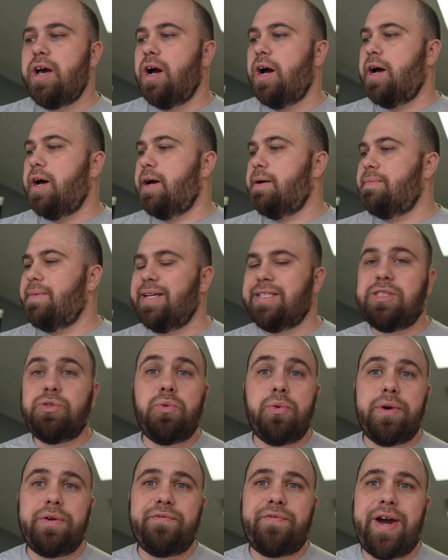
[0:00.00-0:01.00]
and see
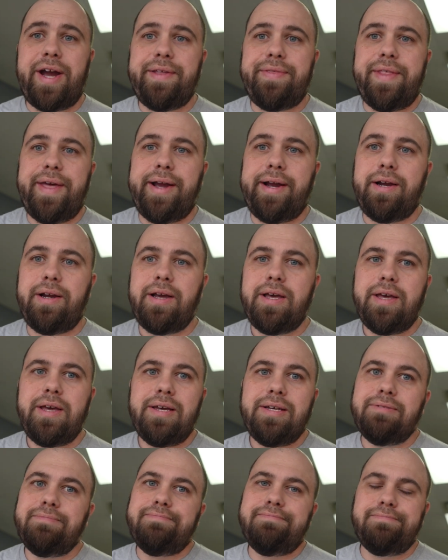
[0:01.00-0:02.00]
what we can find there.
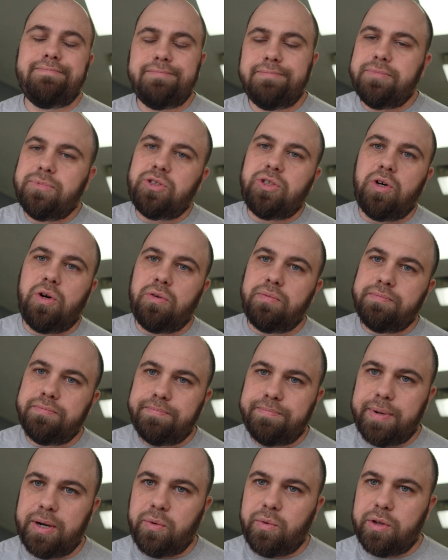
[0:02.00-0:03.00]
So
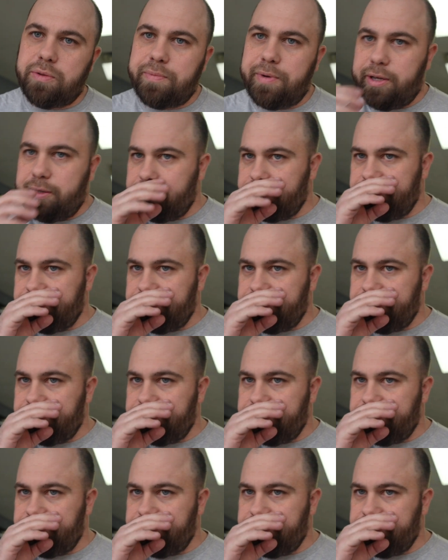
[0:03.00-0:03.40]
bear with me.